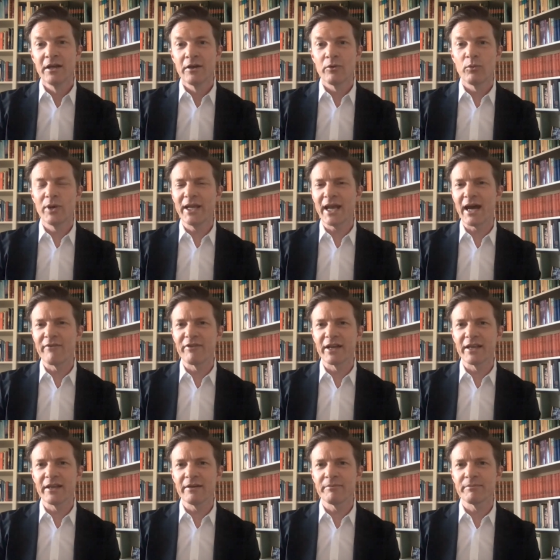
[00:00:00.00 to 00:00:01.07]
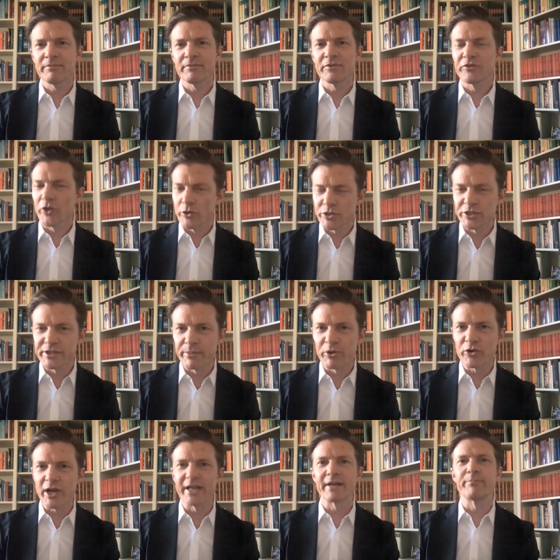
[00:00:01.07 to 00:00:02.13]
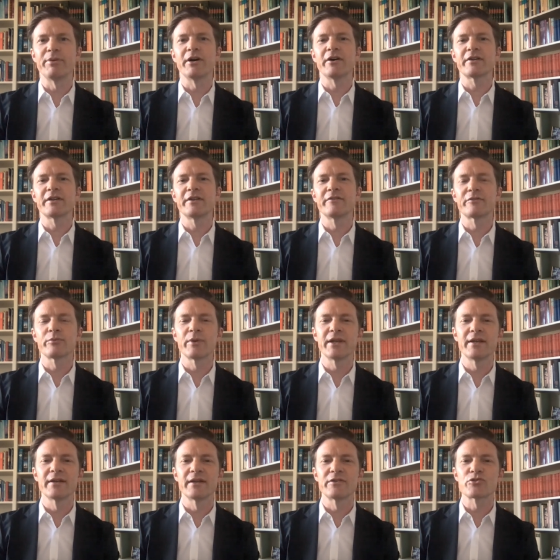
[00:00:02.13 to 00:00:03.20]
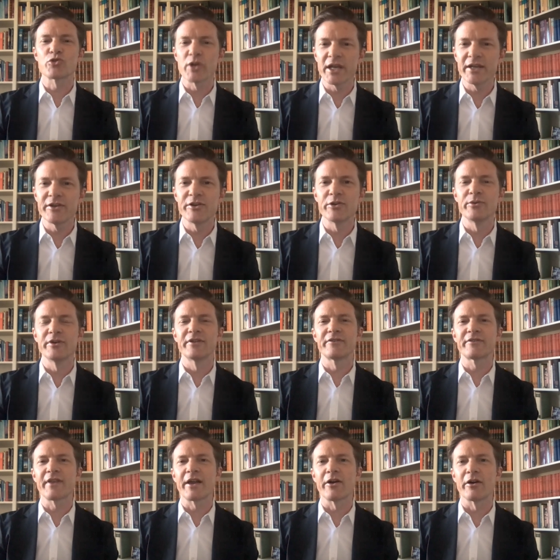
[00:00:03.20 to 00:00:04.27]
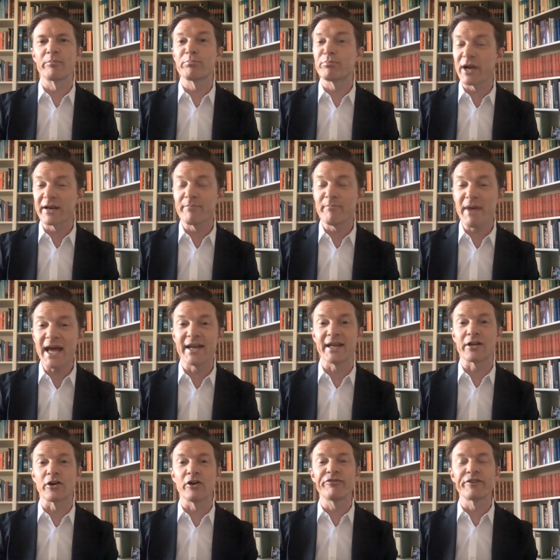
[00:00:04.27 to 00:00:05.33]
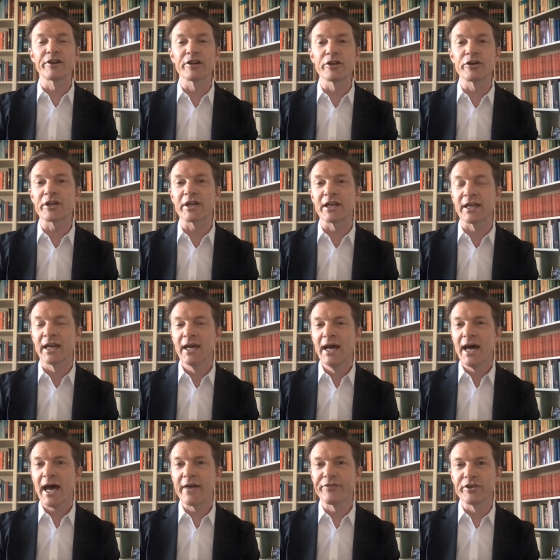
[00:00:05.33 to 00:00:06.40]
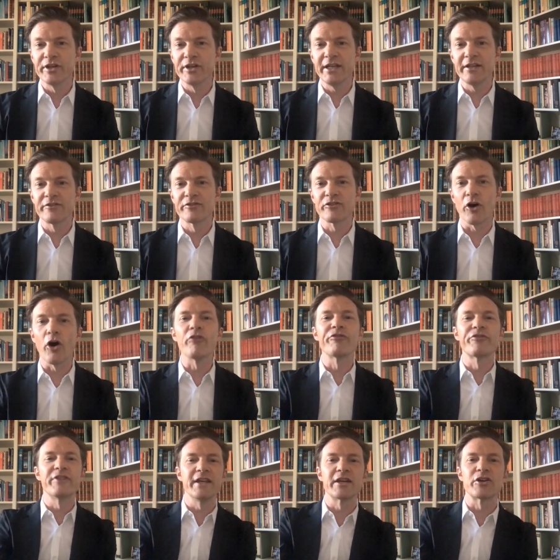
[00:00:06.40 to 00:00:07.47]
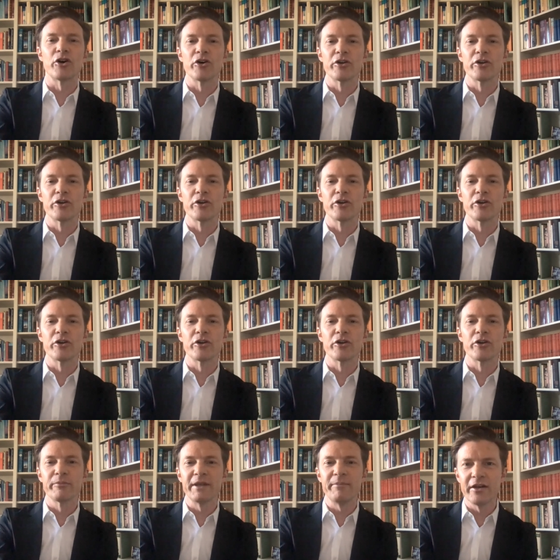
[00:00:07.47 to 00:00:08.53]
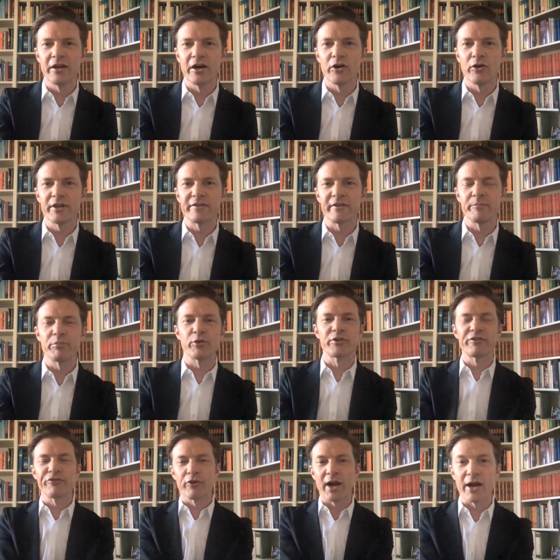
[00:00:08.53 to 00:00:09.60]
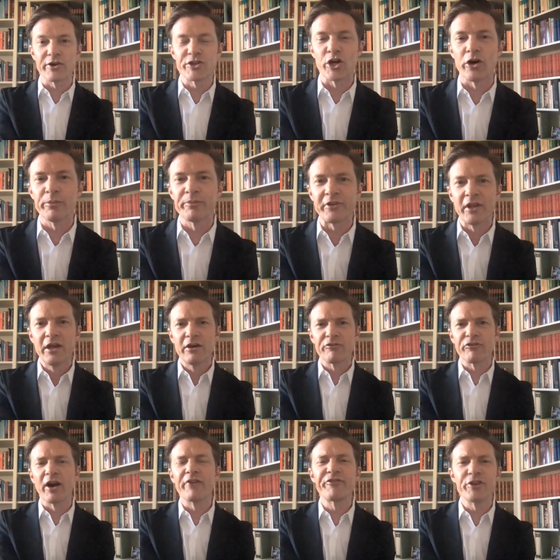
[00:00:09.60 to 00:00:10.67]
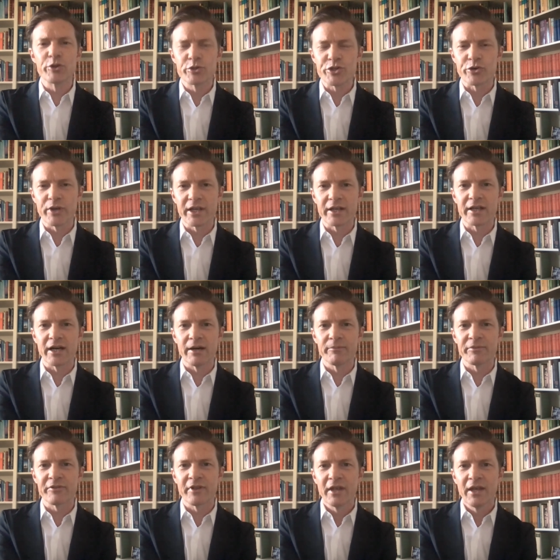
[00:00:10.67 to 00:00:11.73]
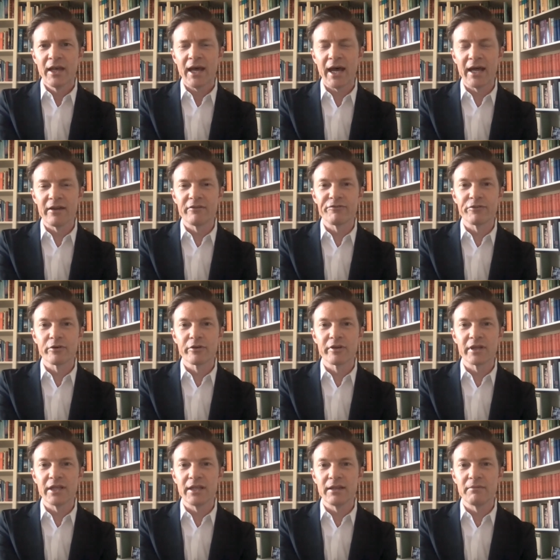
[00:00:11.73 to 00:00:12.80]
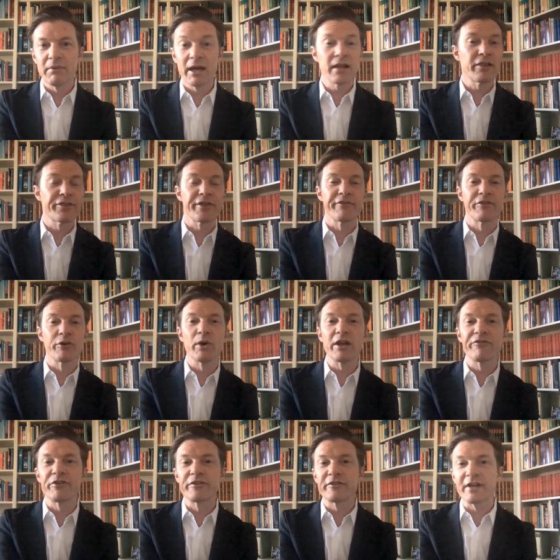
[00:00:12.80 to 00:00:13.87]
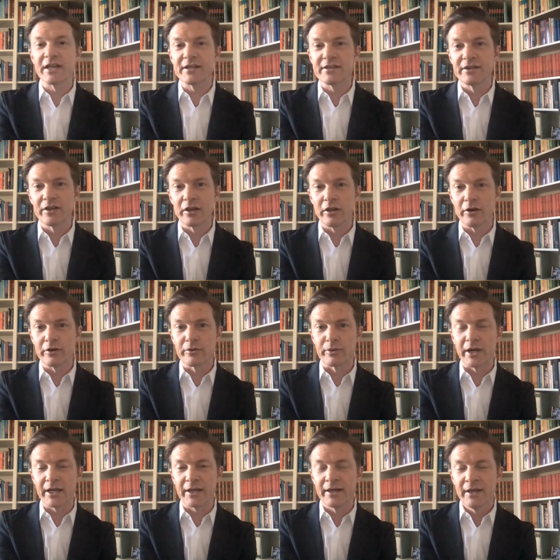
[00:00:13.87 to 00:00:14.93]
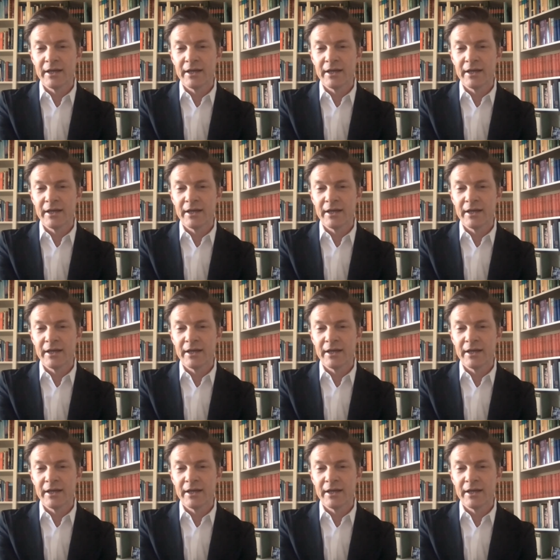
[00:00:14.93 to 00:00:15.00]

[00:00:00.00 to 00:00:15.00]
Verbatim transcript: we have a social democratic party in Sweden and trade unions that are pragmatic, often looking at the needs of the economy they know it's important for our jobs, for our future incomes, and for the health of the welfare state in the long run.